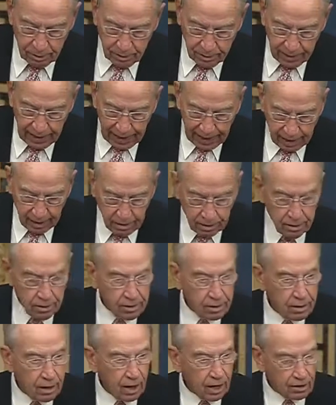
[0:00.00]

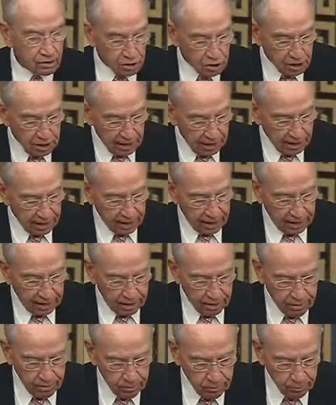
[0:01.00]
that on
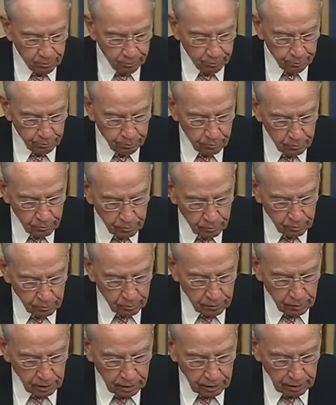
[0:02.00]
CNN.
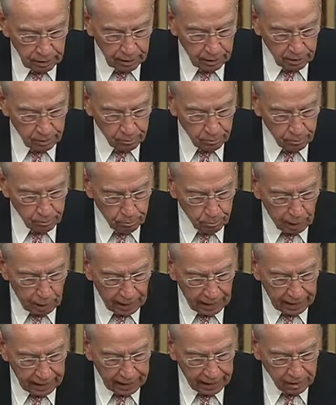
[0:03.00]
In
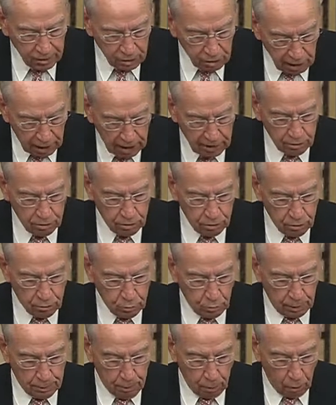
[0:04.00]
my and Johnson's
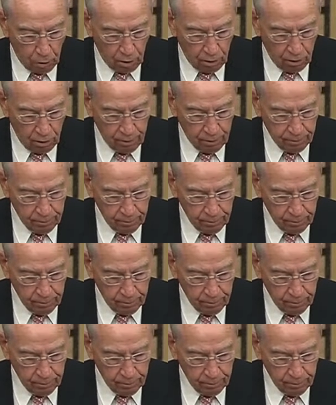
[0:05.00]
report,